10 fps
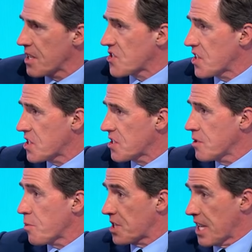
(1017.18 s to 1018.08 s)

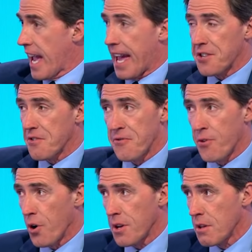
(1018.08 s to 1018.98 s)
assistant? Was he head of
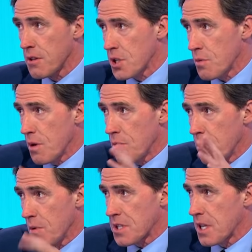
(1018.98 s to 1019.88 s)
Foyle's?
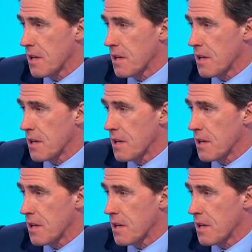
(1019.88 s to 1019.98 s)
What was he?